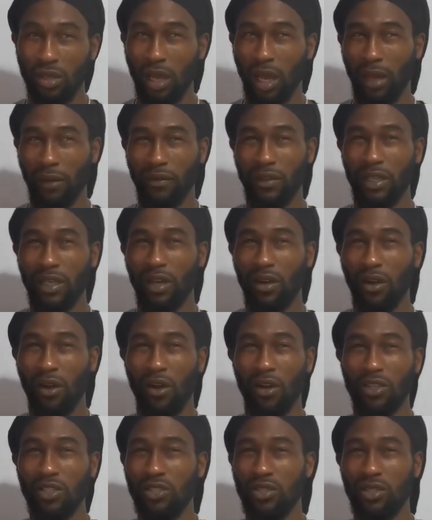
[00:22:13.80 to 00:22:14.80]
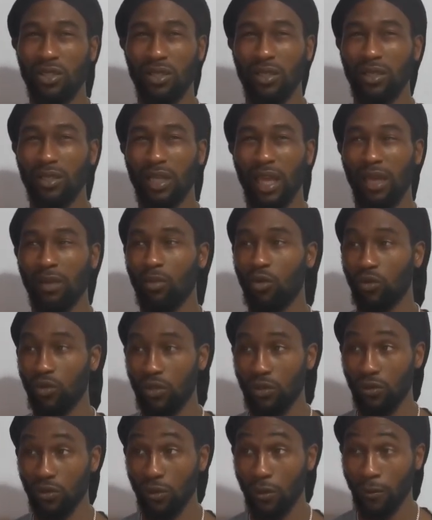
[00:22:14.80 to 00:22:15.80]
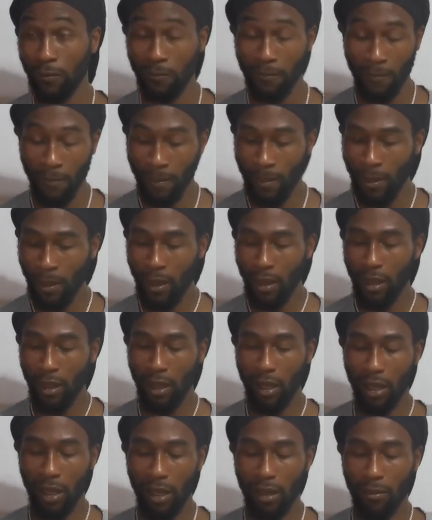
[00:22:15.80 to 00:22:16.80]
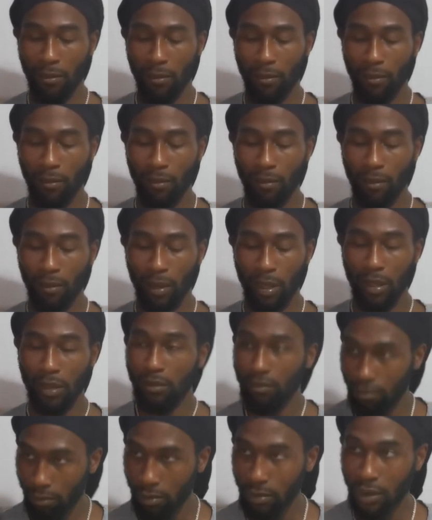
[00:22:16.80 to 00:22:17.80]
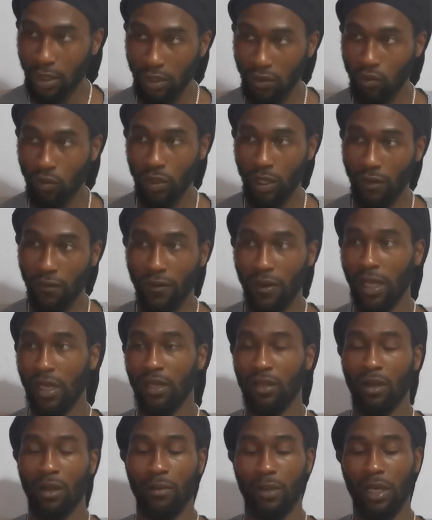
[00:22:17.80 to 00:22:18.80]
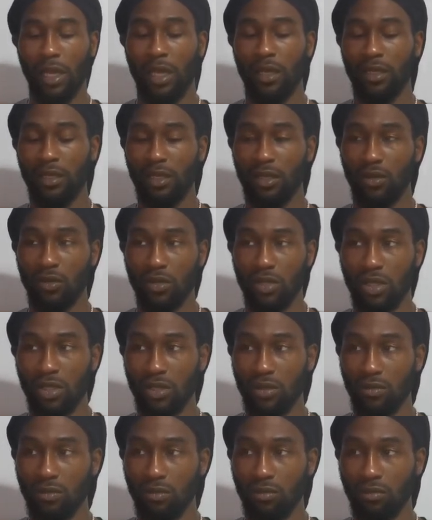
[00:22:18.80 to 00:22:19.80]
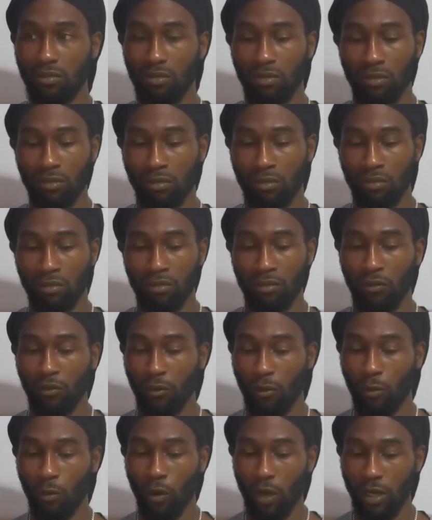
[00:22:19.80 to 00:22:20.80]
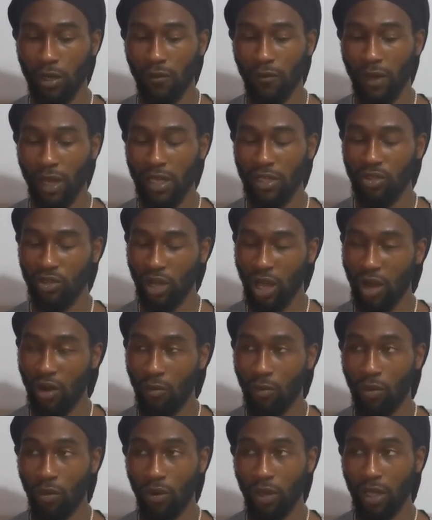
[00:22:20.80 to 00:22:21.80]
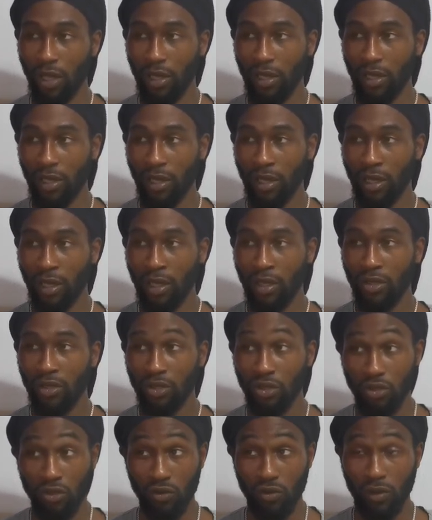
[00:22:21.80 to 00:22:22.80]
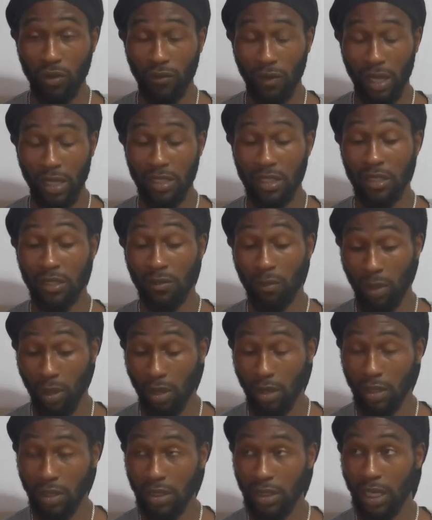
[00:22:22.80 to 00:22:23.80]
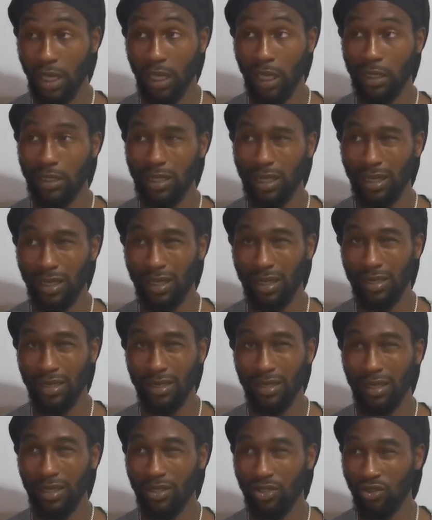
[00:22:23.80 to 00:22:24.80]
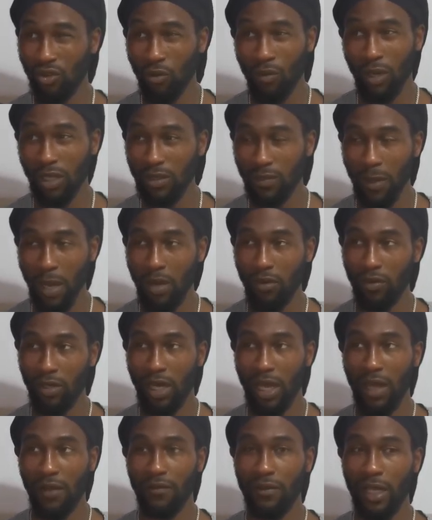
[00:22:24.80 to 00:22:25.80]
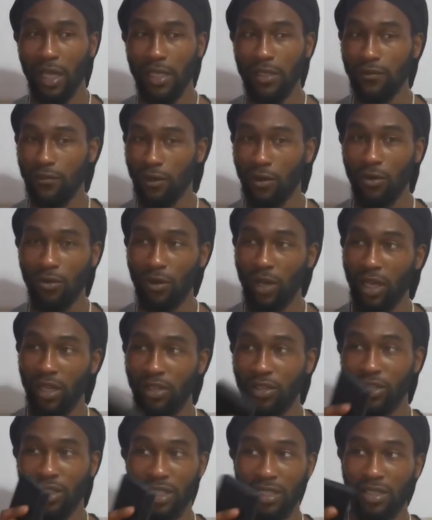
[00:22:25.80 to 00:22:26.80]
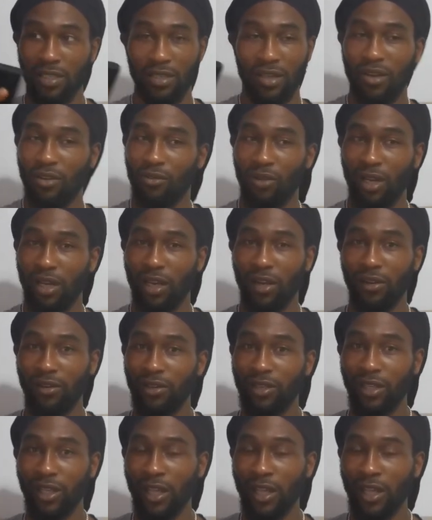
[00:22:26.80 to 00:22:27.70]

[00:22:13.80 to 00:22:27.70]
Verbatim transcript: I think, the last game or two. Um, this will definitely come in handy, because from one device you're outputting to two devices, plus like I said, it's, it's so much battery life that it's very rare this is going to run out.